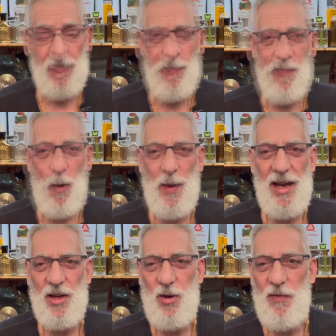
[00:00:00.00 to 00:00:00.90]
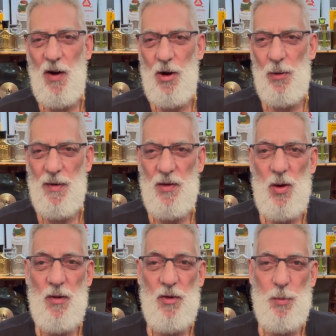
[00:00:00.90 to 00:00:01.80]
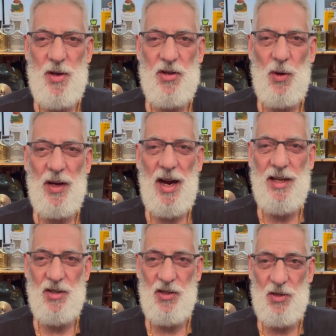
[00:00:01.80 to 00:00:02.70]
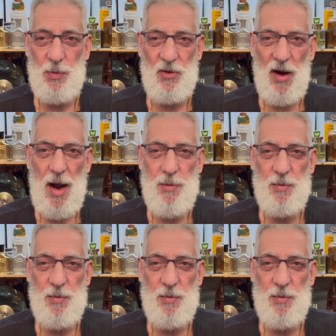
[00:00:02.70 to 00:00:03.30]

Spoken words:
Before we get too far into the review, if you'd be so kind as to subscribe,